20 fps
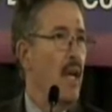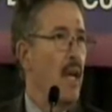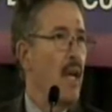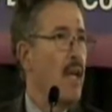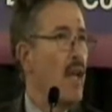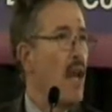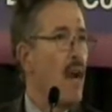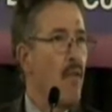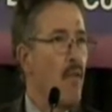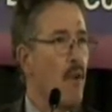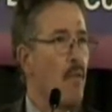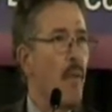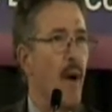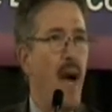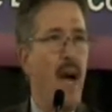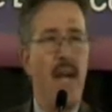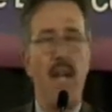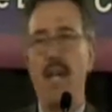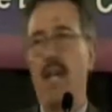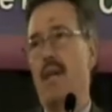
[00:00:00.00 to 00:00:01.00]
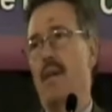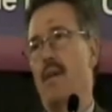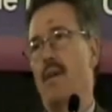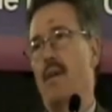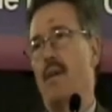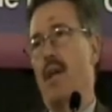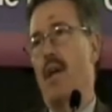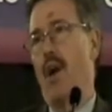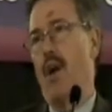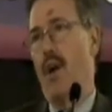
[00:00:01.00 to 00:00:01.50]
And everybody
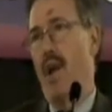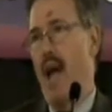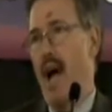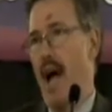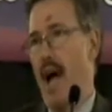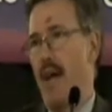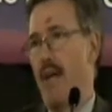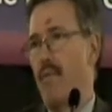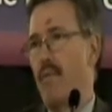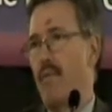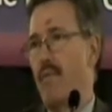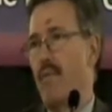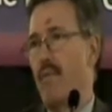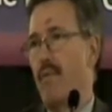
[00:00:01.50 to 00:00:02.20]
in our life,